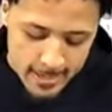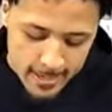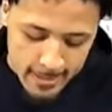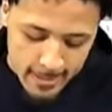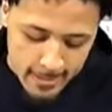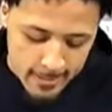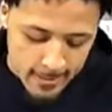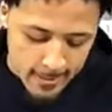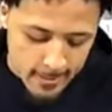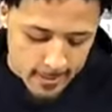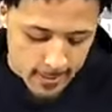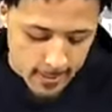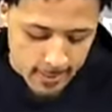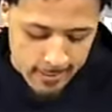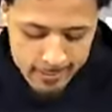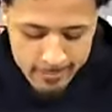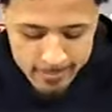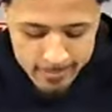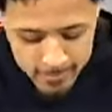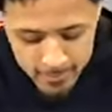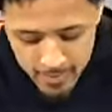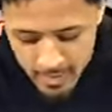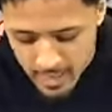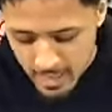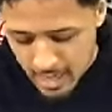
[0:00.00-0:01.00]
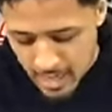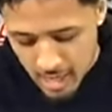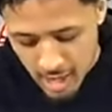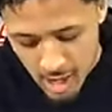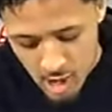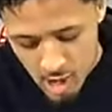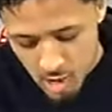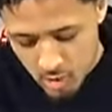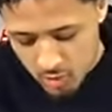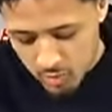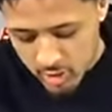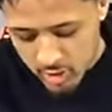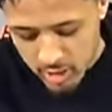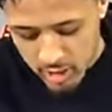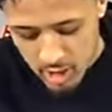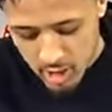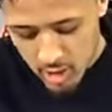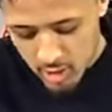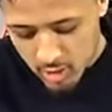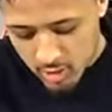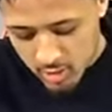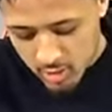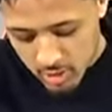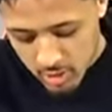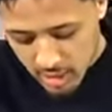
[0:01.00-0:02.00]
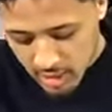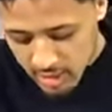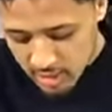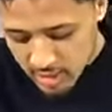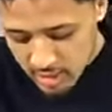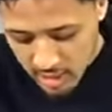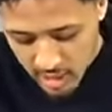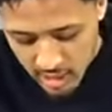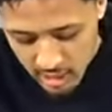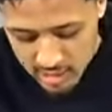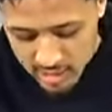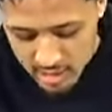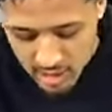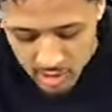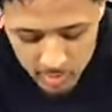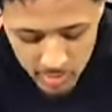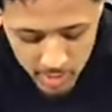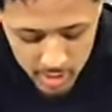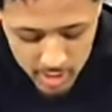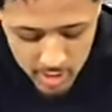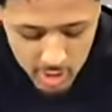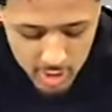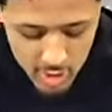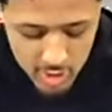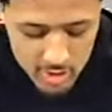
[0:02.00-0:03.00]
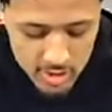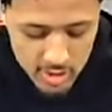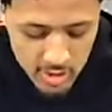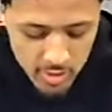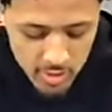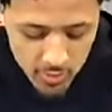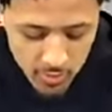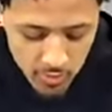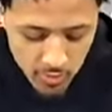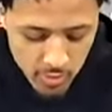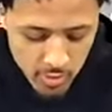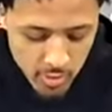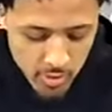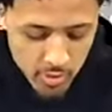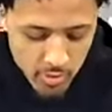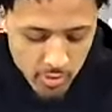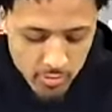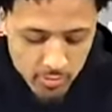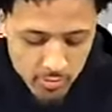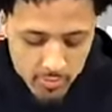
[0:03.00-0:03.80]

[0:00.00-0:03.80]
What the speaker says: I don't really know. I just like seeing my dogs eat, for